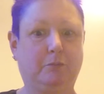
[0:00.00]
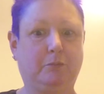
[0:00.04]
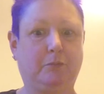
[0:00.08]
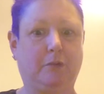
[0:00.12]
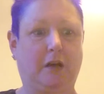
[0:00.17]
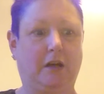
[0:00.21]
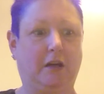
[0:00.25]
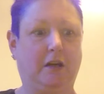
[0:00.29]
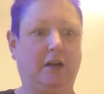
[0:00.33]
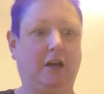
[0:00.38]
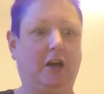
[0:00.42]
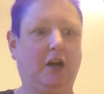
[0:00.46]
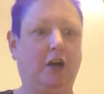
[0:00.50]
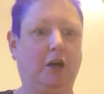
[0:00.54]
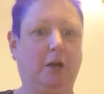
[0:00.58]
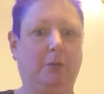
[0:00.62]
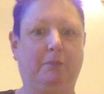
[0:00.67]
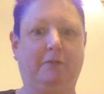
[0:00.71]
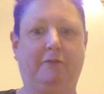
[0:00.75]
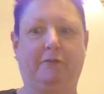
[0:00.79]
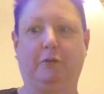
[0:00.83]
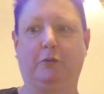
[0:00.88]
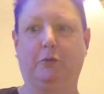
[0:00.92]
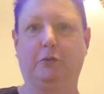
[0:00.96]

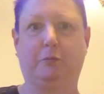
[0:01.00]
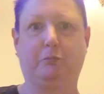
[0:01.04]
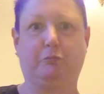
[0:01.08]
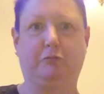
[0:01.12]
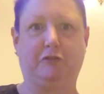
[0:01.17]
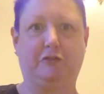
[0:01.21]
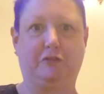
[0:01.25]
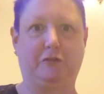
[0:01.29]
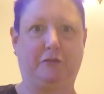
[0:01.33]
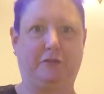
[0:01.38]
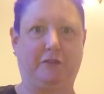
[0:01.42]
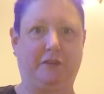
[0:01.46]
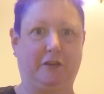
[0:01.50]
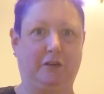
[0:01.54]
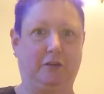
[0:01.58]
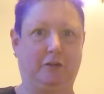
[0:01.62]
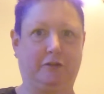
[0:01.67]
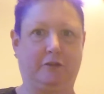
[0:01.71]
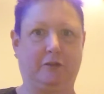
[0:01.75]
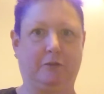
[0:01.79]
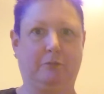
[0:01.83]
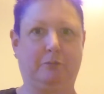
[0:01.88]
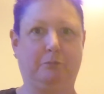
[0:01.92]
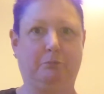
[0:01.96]
herbivores producing
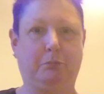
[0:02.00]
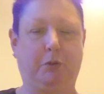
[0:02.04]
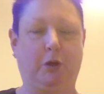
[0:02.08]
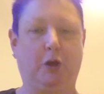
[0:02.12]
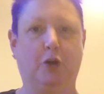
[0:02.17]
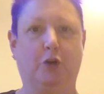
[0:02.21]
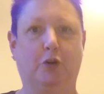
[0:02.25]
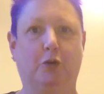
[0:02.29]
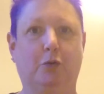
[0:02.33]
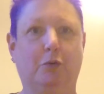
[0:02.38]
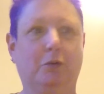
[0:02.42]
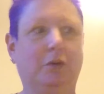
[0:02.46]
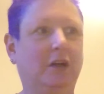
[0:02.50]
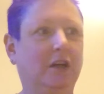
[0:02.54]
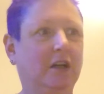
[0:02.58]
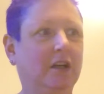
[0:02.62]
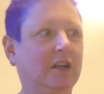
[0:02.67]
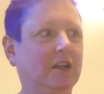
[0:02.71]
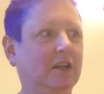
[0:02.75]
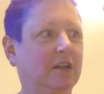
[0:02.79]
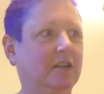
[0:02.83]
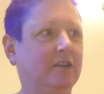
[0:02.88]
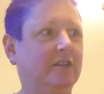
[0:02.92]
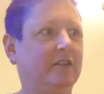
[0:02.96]
lots of poo.
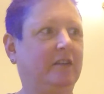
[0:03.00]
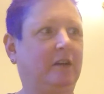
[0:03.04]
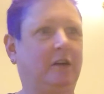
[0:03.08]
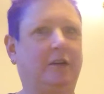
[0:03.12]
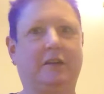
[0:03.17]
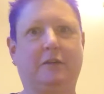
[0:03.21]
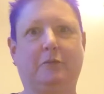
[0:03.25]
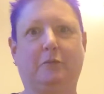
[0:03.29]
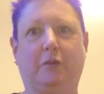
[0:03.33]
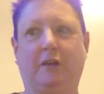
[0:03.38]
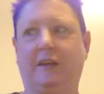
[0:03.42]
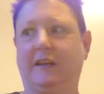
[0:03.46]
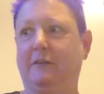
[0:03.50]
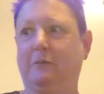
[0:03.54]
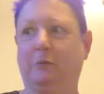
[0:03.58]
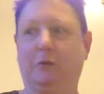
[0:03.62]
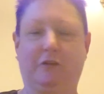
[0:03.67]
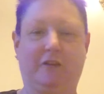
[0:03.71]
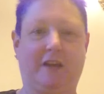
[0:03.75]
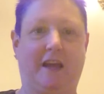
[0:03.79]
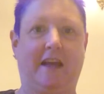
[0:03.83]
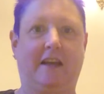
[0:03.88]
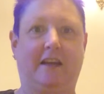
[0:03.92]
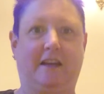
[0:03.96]
So I didn't really
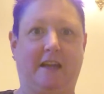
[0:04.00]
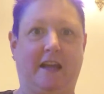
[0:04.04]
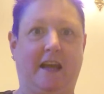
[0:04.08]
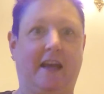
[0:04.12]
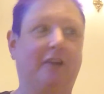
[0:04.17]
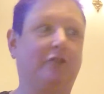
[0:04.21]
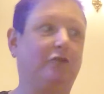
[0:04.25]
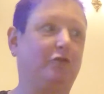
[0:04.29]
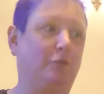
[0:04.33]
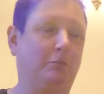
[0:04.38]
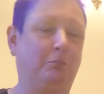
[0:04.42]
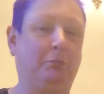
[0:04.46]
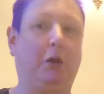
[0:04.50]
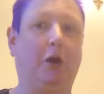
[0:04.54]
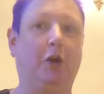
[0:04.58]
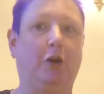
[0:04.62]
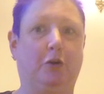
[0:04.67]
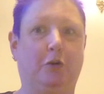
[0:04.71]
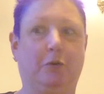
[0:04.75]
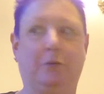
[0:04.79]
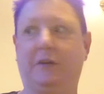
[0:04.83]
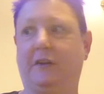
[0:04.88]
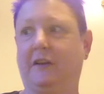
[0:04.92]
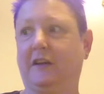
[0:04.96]
want any extra
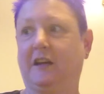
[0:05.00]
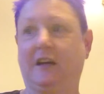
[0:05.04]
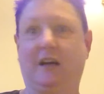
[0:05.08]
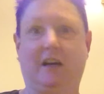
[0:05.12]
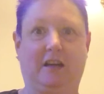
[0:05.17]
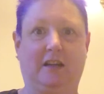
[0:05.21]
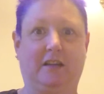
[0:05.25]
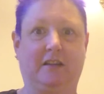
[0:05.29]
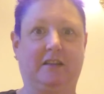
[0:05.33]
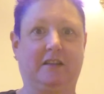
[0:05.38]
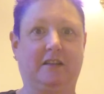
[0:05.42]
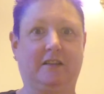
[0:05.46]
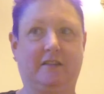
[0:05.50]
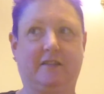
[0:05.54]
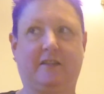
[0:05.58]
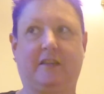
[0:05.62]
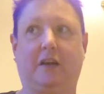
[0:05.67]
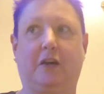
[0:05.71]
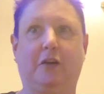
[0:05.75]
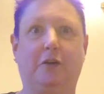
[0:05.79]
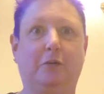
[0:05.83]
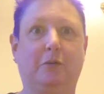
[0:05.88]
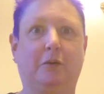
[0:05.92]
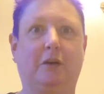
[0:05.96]
poo in the garden.
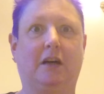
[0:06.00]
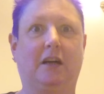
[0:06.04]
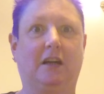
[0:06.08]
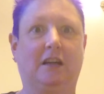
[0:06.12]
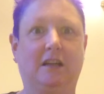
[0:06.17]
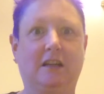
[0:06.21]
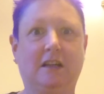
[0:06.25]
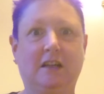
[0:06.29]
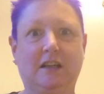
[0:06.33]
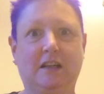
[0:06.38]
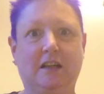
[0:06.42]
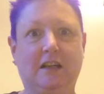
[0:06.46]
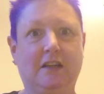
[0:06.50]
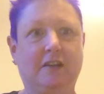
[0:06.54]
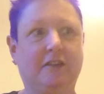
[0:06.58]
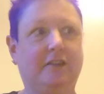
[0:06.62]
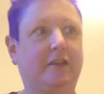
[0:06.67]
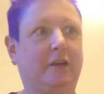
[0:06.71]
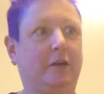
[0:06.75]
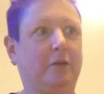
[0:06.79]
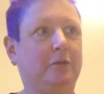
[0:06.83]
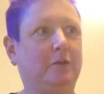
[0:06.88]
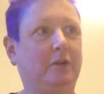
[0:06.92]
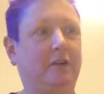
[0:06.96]
So I
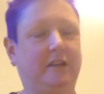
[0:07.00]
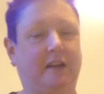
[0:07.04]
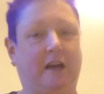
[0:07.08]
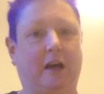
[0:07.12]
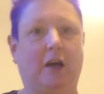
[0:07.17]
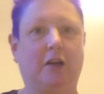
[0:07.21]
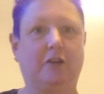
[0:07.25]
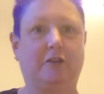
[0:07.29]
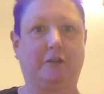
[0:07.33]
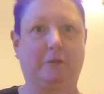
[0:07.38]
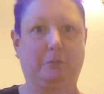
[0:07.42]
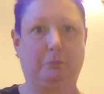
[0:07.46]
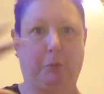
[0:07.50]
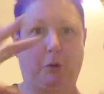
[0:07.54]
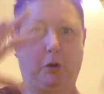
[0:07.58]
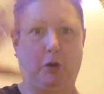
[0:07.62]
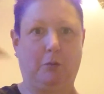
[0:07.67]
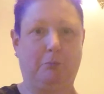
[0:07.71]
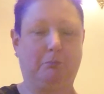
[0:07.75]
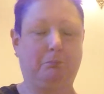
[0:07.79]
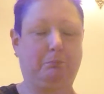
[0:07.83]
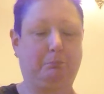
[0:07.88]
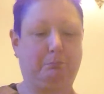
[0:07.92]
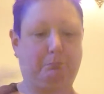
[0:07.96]
just
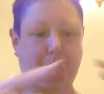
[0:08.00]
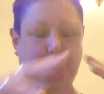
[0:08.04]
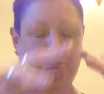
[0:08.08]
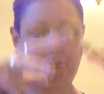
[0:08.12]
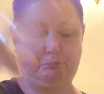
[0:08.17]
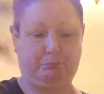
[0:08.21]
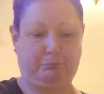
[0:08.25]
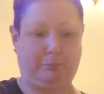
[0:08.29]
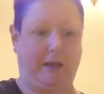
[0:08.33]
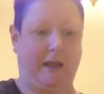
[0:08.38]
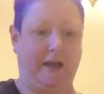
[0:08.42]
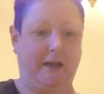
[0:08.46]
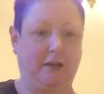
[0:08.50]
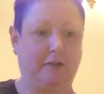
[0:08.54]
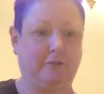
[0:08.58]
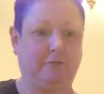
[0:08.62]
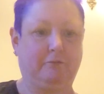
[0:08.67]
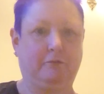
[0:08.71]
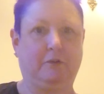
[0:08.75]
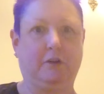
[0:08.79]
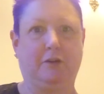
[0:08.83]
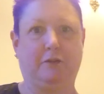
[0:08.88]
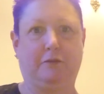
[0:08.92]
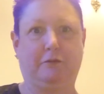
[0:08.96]
bought a bag
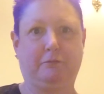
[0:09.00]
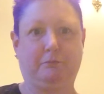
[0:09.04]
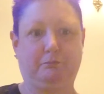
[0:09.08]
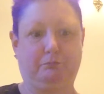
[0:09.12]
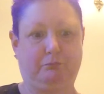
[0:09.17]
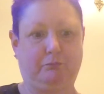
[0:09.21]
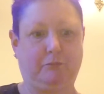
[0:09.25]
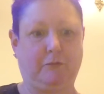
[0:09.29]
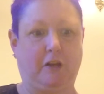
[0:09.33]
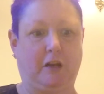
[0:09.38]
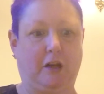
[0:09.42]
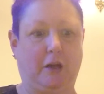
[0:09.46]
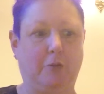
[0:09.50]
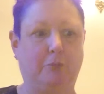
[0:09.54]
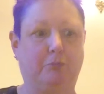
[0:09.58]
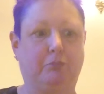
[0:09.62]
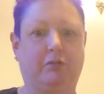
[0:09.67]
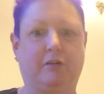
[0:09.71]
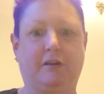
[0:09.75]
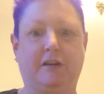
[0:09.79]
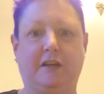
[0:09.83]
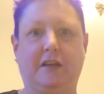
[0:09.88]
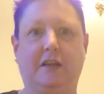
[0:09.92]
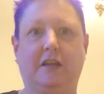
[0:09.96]
of
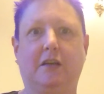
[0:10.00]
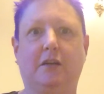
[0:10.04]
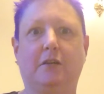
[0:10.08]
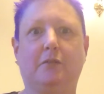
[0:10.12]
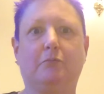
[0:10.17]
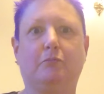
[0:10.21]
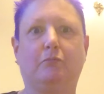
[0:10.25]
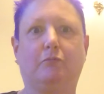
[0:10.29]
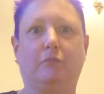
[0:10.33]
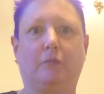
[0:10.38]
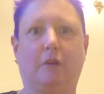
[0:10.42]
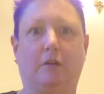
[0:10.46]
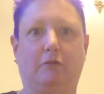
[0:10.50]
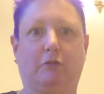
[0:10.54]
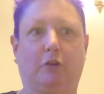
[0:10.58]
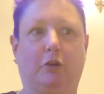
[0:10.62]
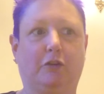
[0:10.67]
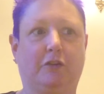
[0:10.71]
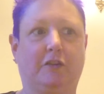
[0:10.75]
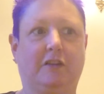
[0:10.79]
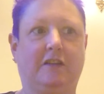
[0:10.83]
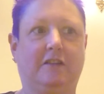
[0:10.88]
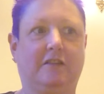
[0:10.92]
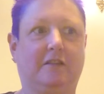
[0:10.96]

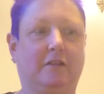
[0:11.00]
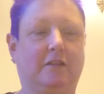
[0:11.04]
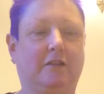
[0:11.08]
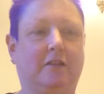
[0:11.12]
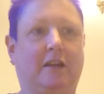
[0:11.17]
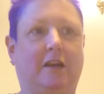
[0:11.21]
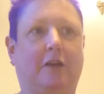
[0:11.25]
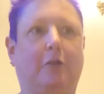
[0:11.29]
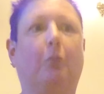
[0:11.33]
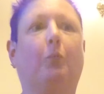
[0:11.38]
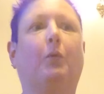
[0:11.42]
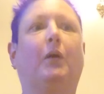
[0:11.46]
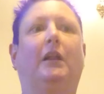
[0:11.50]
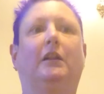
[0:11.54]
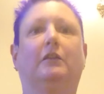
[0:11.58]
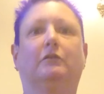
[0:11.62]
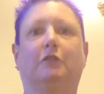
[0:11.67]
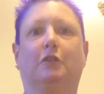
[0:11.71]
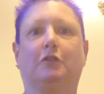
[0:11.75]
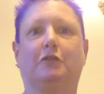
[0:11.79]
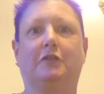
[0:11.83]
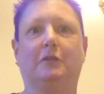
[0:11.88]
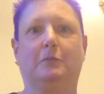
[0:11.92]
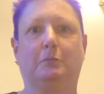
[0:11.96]
pre-rotted, like
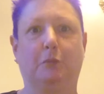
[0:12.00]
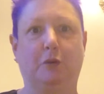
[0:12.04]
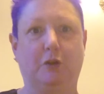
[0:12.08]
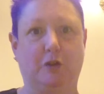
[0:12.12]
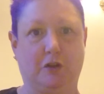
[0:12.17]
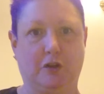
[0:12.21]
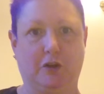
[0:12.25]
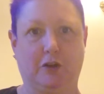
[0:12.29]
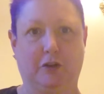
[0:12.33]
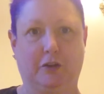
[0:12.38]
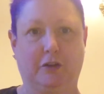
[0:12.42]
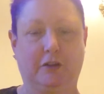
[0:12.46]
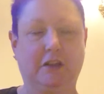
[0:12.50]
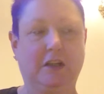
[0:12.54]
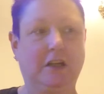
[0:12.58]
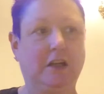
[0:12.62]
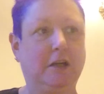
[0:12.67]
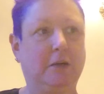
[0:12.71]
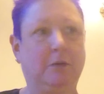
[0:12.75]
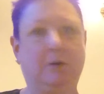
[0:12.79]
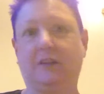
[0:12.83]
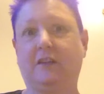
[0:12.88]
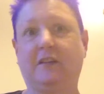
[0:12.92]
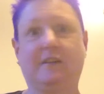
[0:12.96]
well-rotted manure.
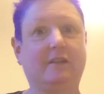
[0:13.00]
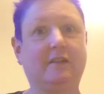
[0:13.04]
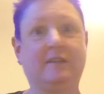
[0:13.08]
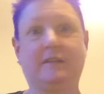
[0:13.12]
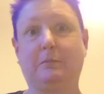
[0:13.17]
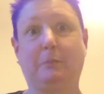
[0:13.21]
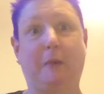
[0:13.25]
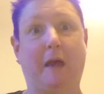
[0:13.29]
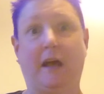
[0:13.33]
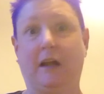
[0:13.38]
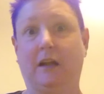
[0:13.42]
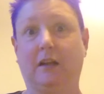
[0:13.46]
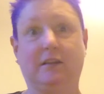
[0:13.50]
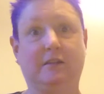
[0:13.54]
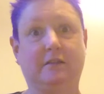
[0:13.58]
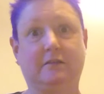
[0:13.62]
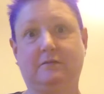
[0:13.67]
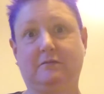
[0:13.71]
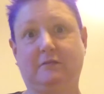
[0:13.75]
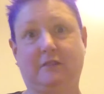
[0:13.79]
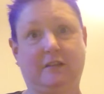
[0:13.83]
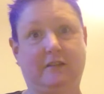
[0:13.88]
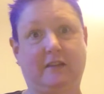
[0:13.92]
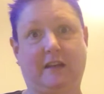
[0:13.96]
It doesn't smell.
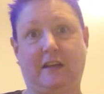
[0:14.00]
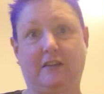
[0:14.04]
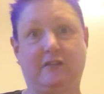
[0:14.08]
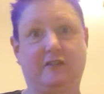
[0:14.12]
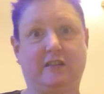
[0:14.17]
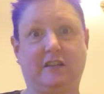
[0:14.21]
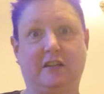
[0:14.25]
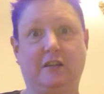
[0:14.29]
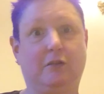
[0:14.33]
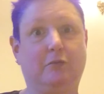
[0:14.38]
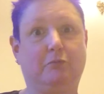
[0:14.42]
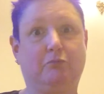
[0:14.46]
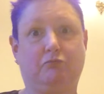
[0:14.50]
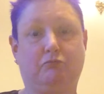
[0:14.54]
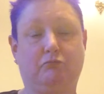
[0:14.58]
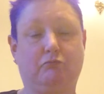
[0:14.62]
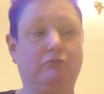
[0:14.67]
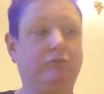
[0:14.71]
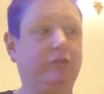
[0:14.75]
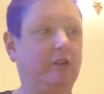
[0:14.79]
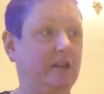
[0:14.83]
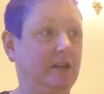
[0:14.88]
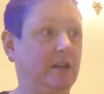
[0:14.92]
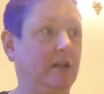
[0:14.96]
It's actually
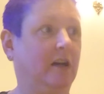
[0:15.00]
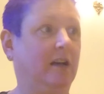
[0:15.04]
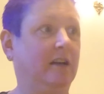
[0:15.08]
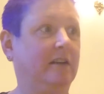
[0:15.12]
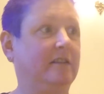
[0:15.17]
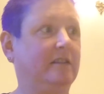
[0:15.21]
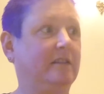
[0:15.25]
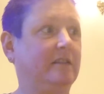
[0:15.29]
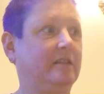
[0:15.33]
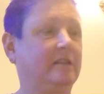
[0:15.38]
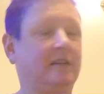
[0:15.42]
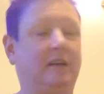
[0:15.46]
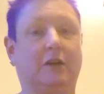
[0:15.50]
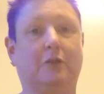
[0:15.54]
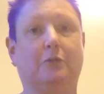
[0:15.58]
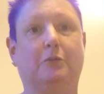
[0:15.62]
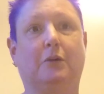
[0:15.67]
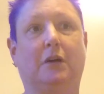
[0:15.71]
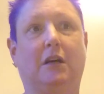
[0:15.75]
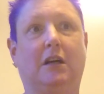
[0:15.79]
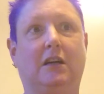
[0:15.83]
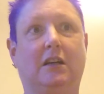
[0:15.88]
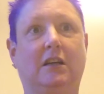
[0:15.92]
pretty nice. So